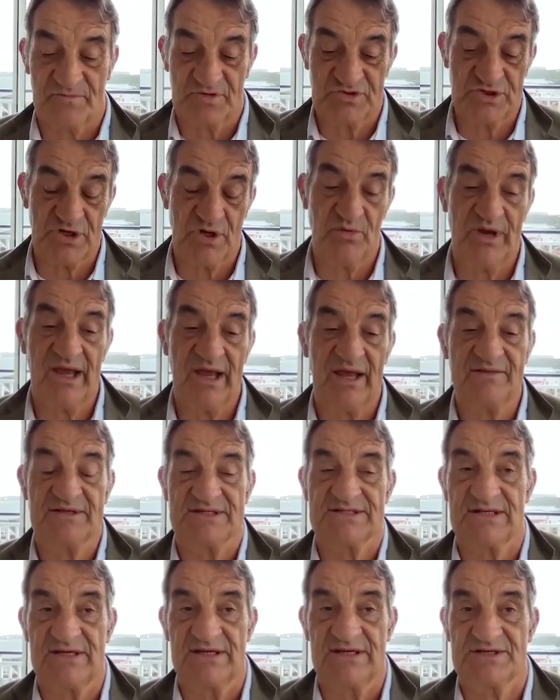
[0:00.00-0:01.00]
So we had
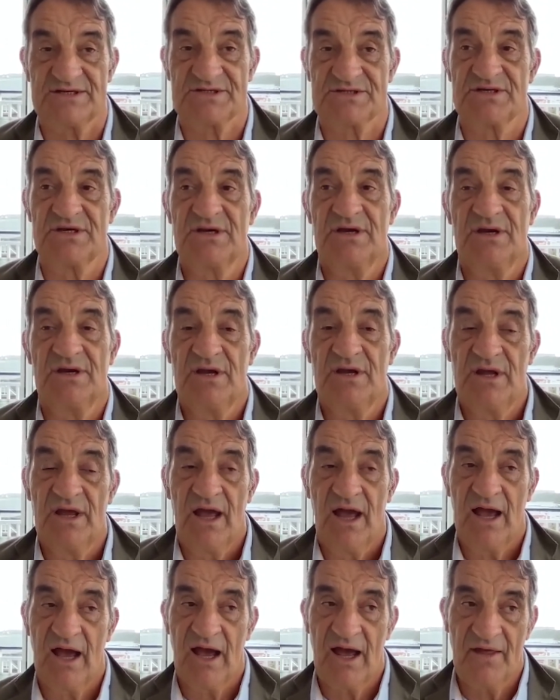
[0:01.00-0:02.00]
this list,
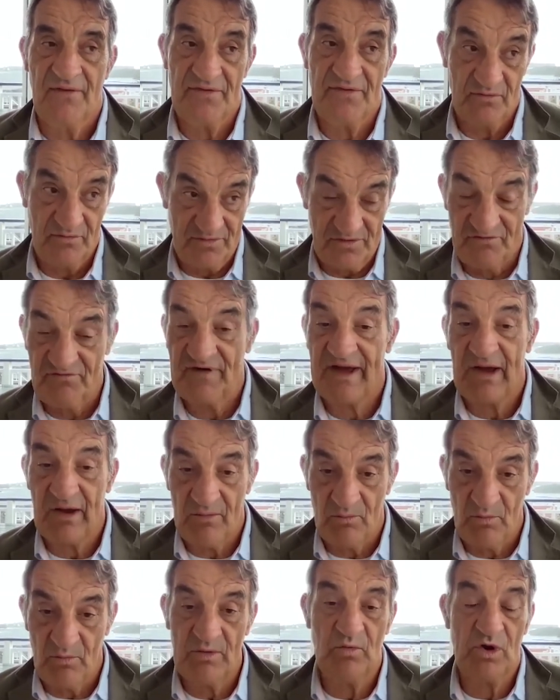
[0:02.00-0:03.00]
and
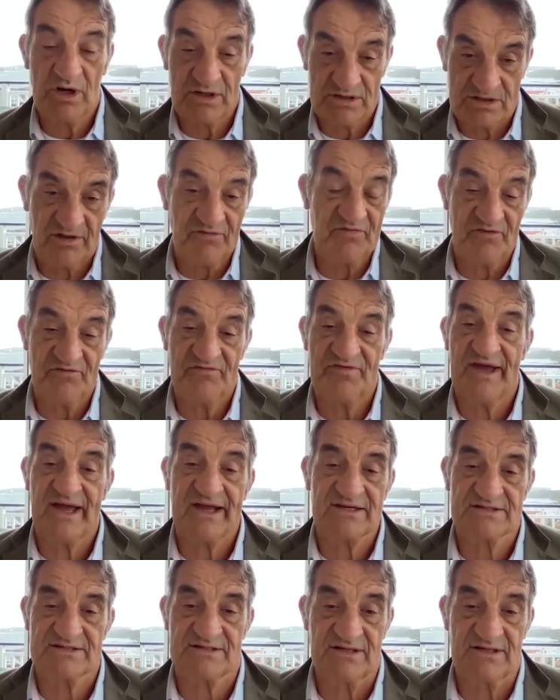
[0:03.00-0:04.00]
we worked off the
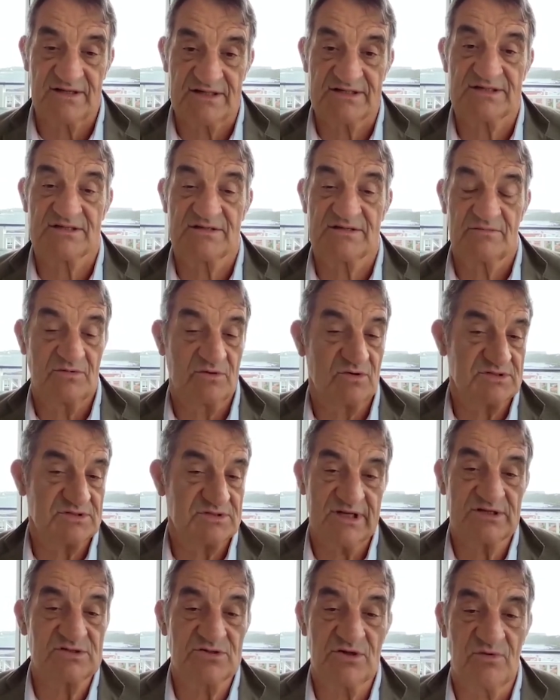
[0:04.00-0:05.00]
facts list, because
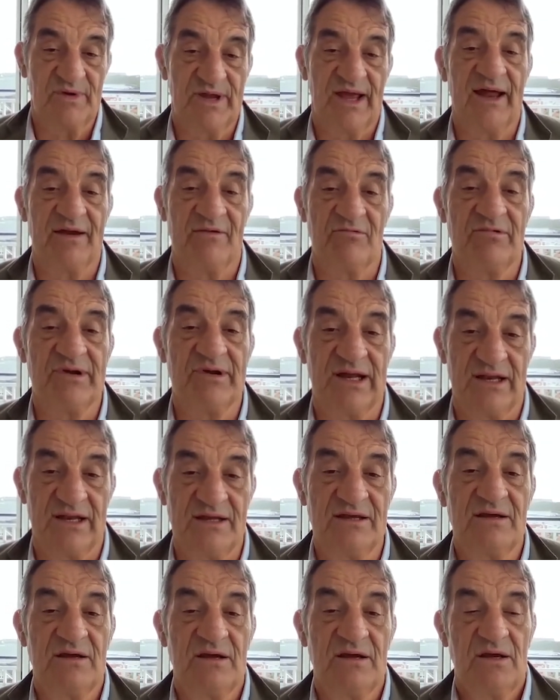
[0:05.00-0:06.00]
that's all we had
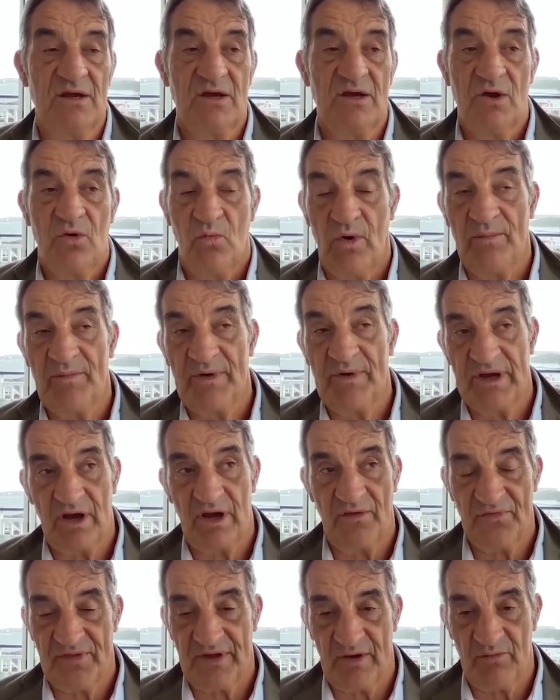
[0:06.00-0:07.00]
really. When we
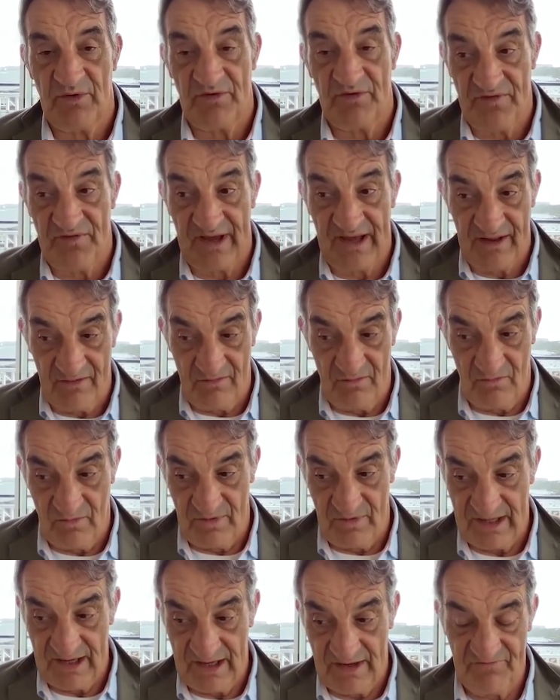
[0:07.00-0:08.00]
got there, we
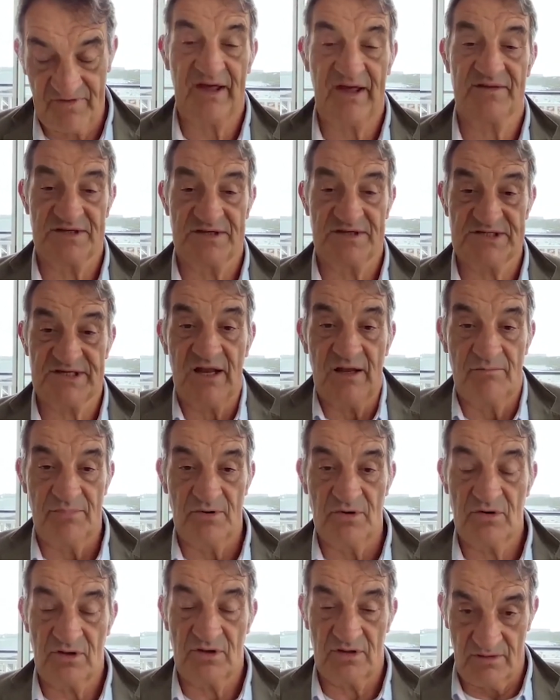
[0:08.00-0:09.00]
found the cellar
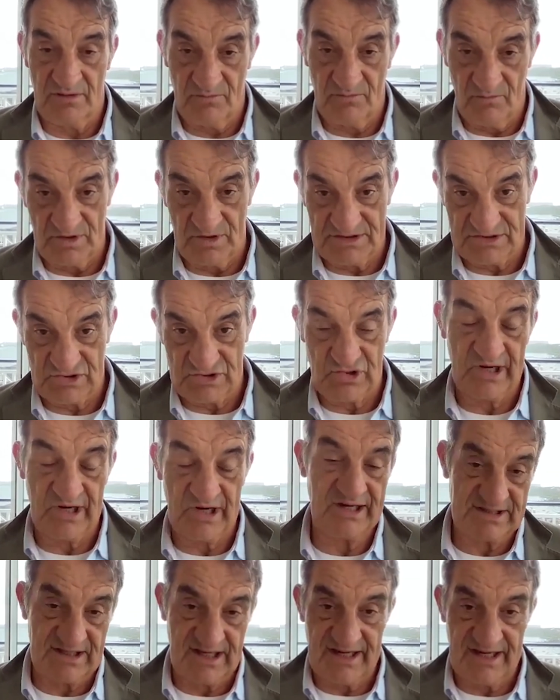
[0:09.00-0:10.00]
book that was
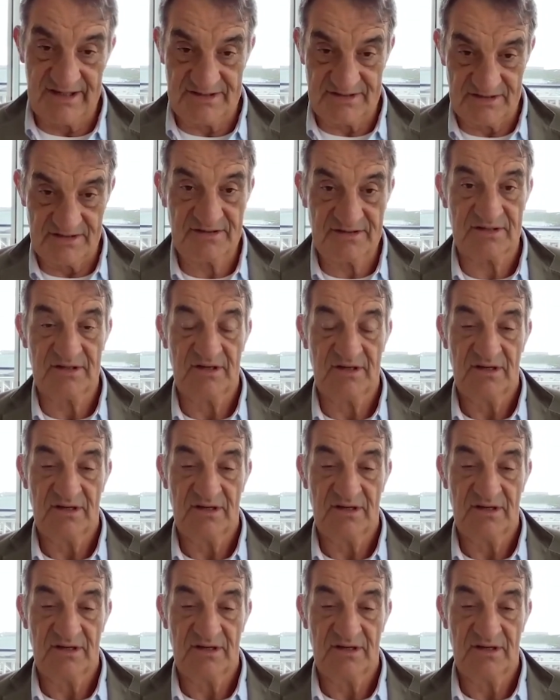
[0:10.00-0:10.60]
translated.